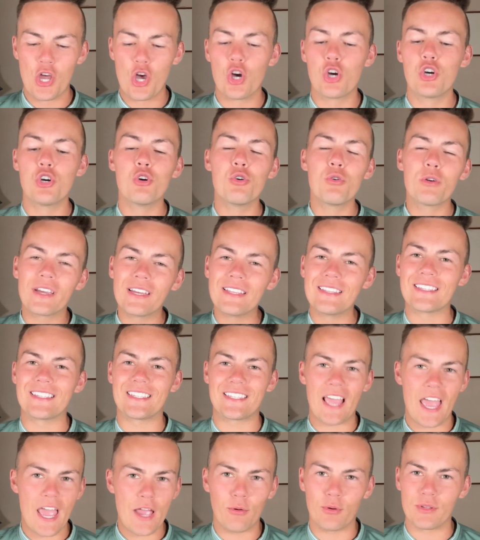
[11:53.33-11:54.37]
who can
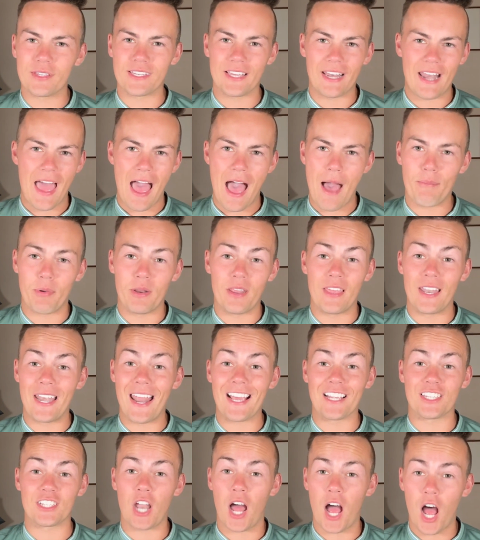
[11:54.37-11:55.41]
say what's going to happen in the
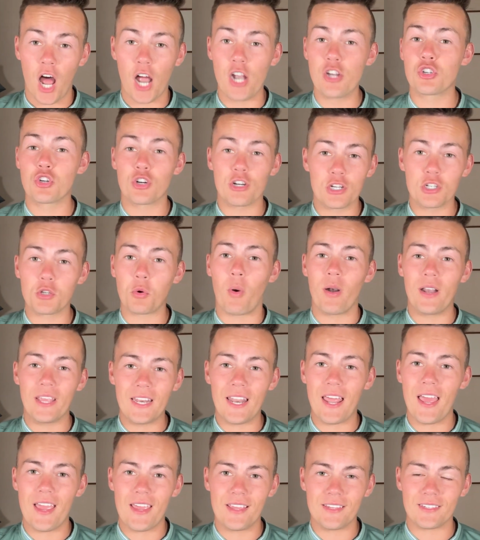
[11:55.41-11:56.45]
next 120
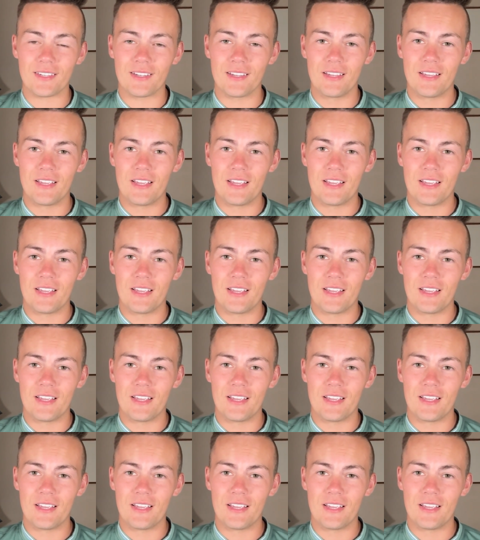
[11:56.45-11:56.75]
days?